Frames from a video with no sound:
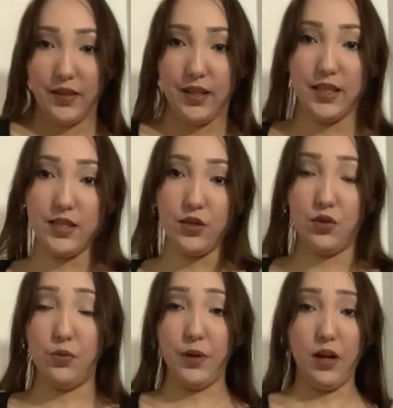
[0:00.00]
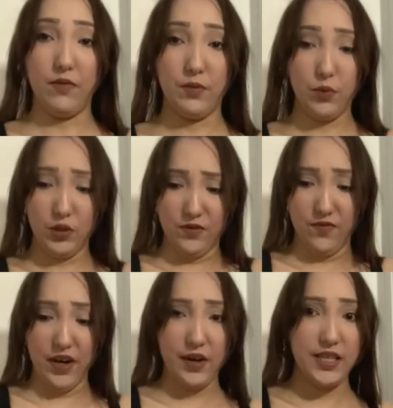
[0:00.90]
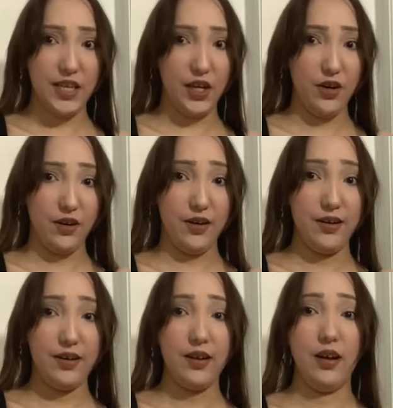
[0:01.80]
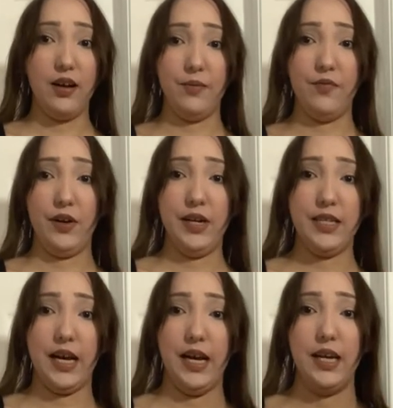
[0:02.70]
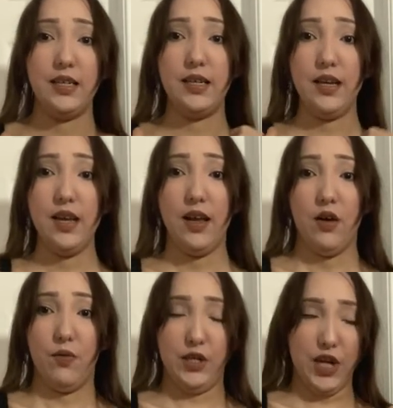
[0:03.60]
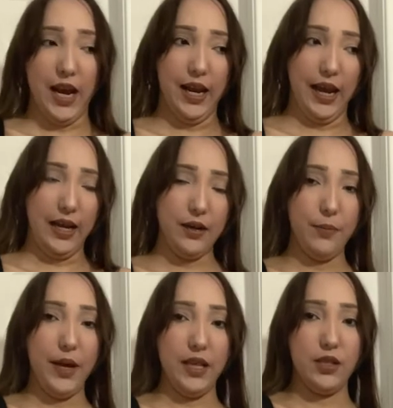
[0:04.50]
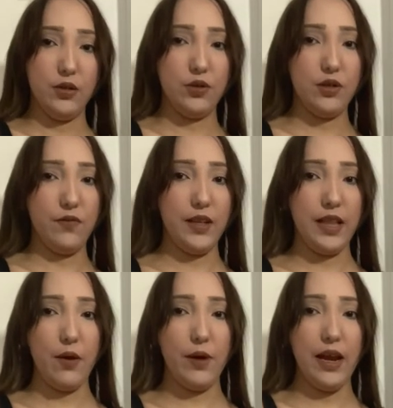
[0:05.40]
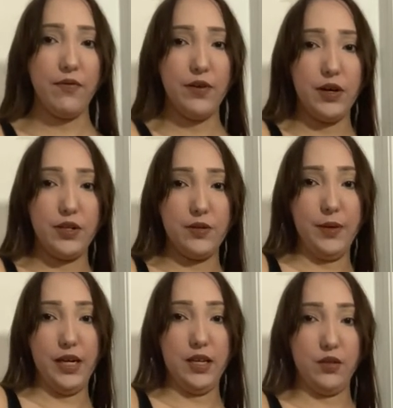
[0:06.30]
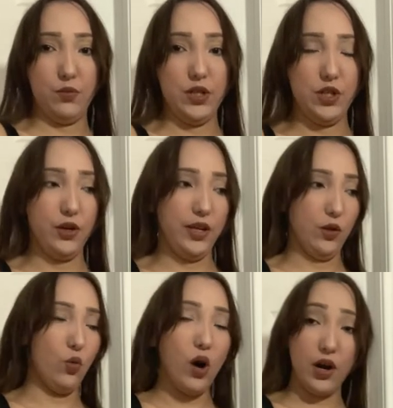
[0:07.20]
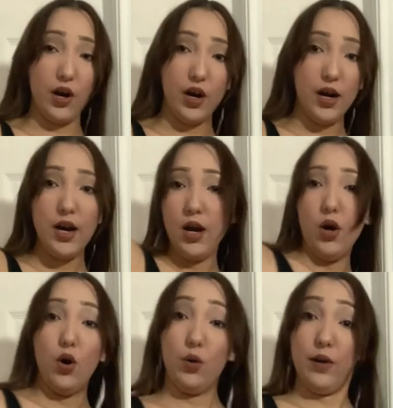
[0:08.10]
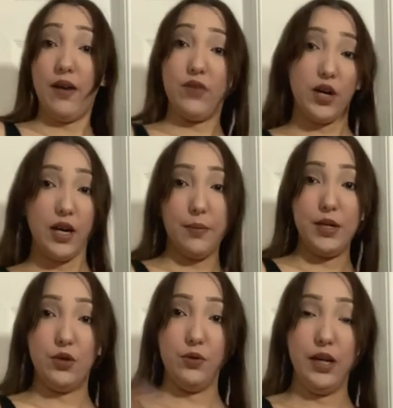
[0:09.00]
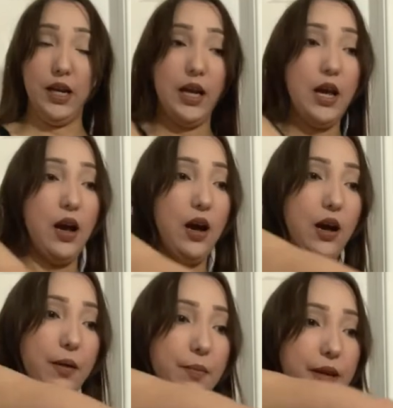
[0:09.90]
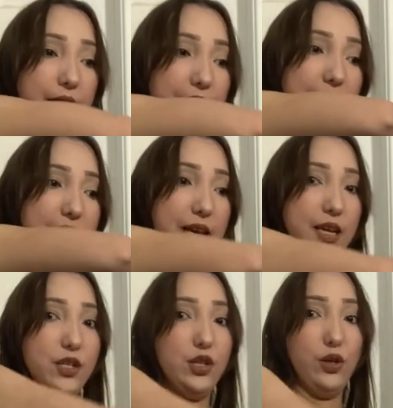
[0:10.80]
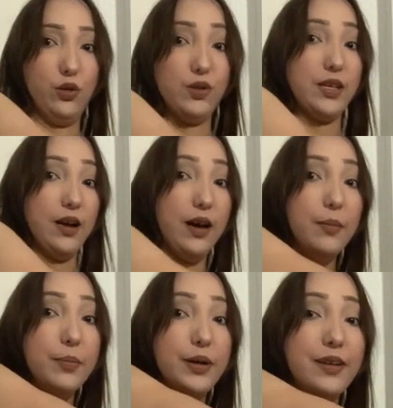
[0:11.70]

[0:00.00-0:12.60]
it's still super comfortable. It's very secure, very tight, which I like bathing suits to fit that way at first, because once you're in the water or whatever you're going to be doing, they tend to loosen up.